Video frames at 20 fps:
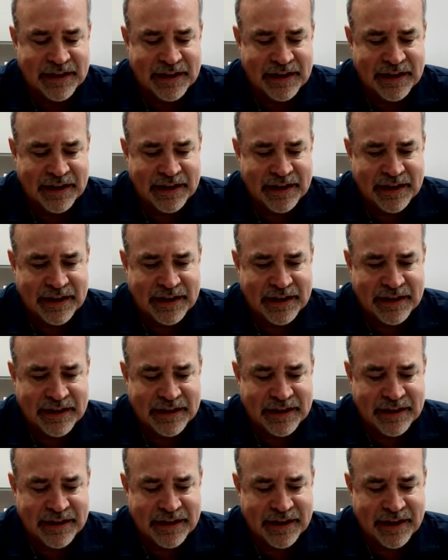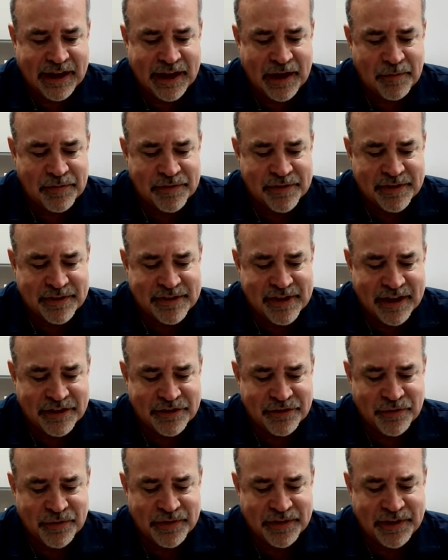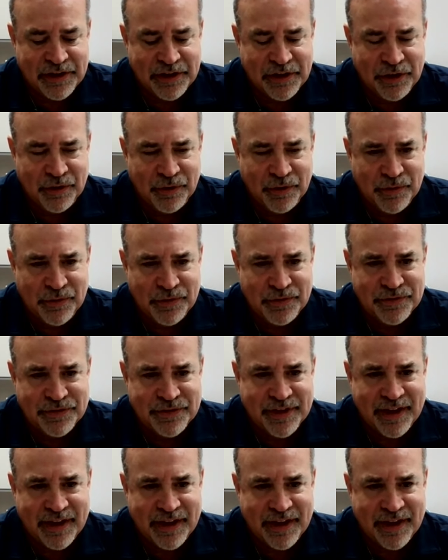Uh, he keeps in touch with the news,